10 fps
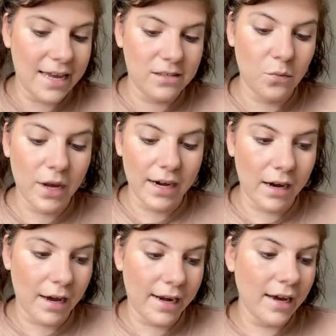is a wing
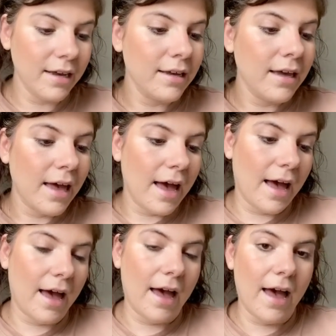liner
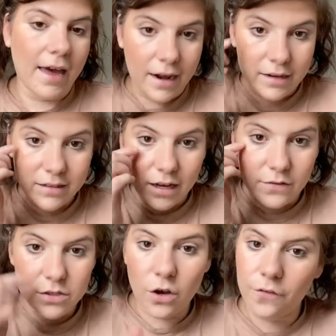and kind
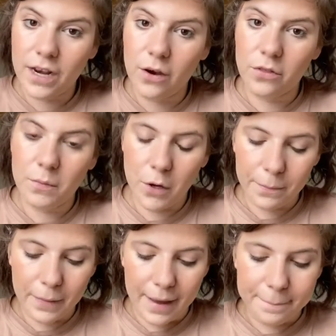of soften it on the
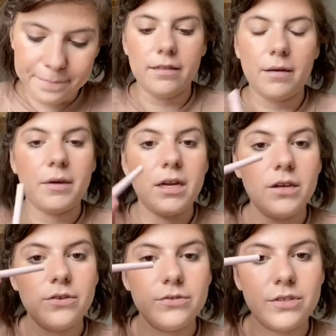bottom line. I'm going to
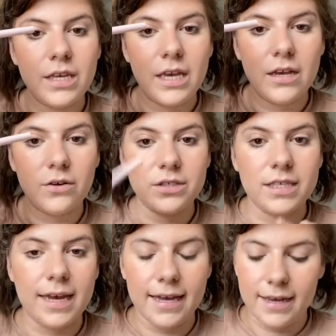use the
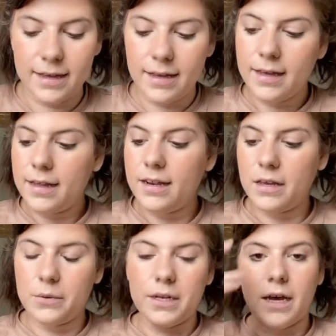Glossier
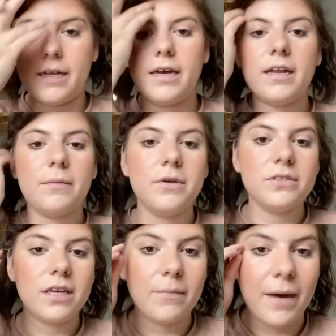liquid liner and I'm
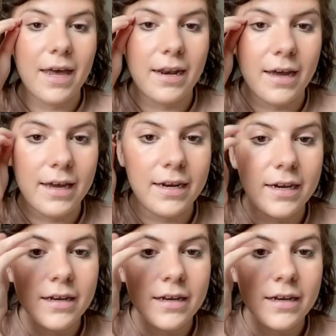using a pen liner,